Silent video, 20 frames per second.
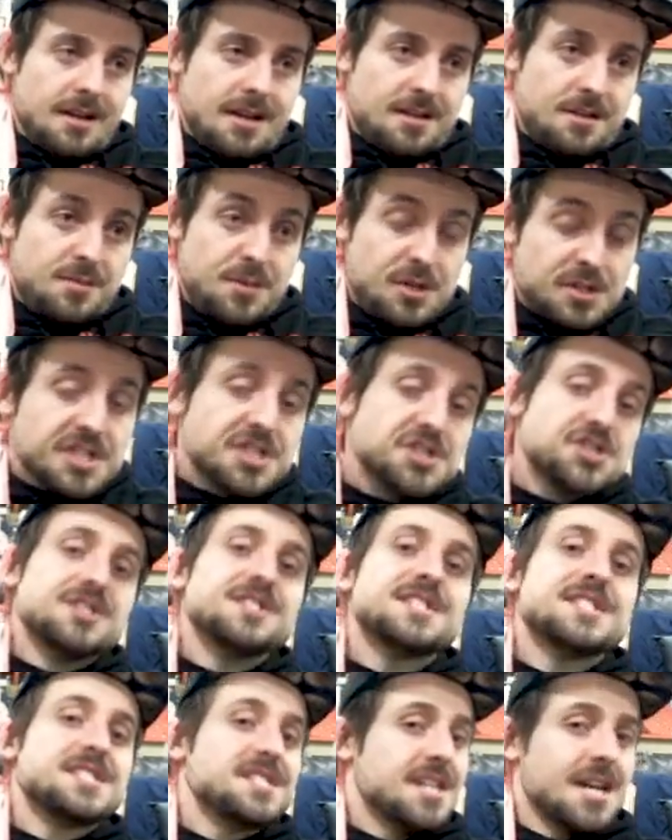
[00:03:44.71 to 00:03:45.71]
the
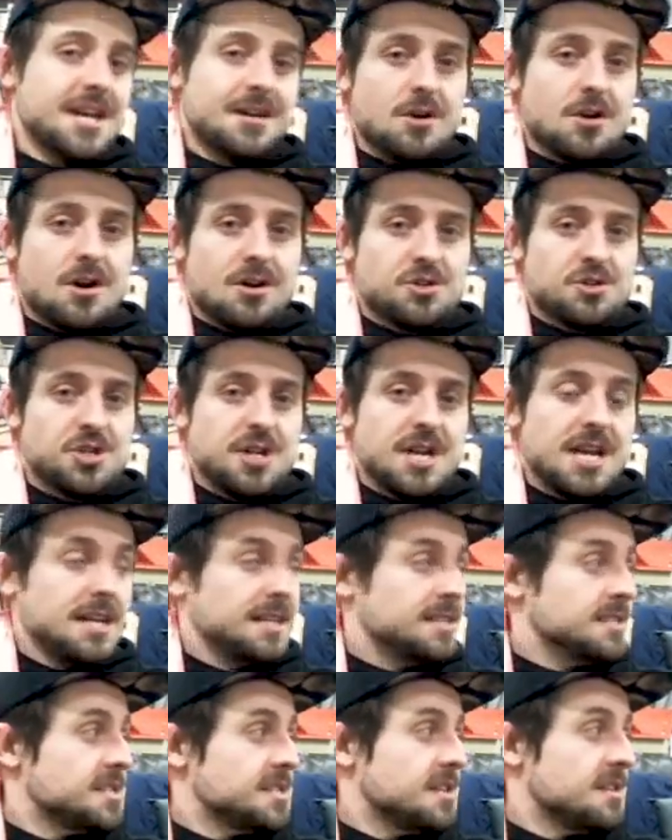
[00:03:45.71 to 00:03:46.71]
Musician's Estate auction
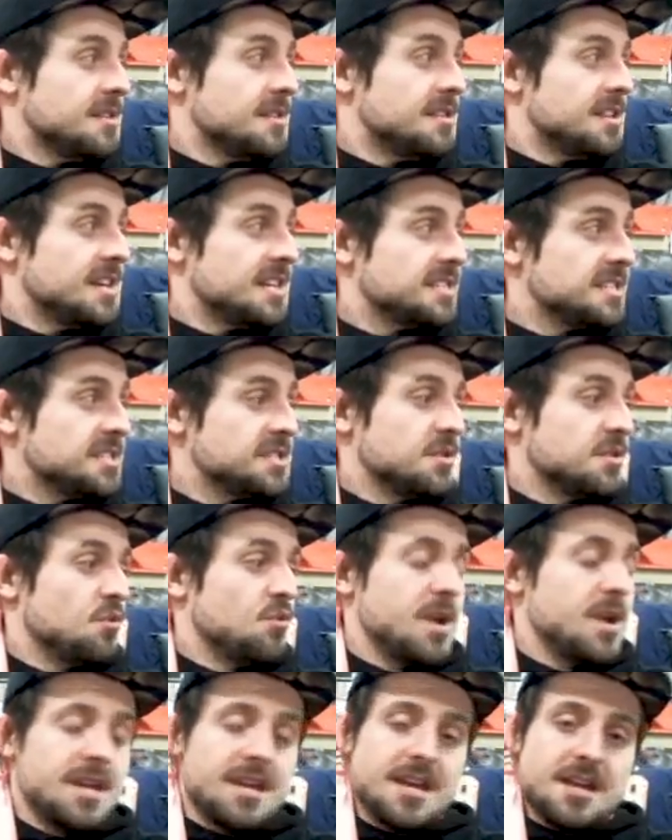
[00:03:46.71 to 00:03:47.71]
ends this
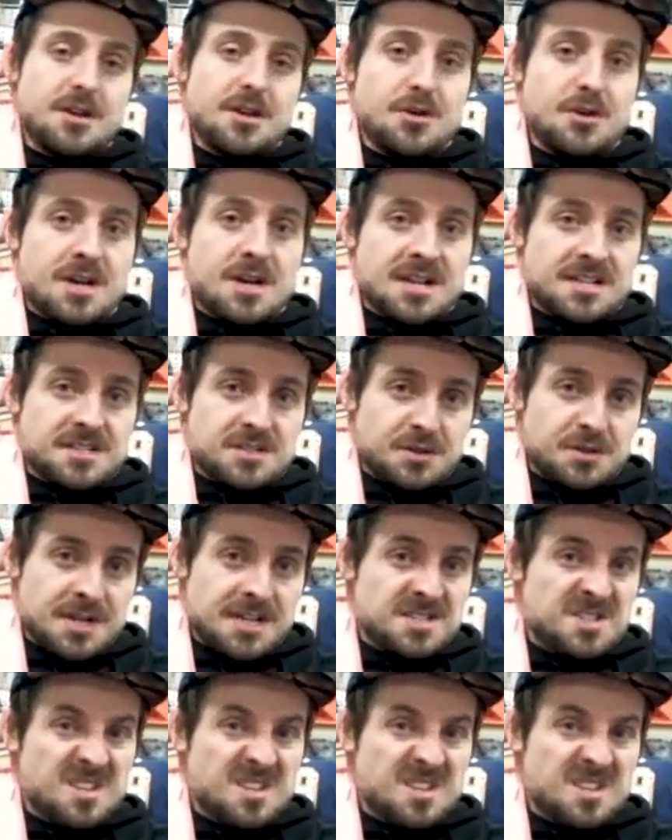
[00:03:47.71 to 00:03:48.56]
weekend, you guys, okay?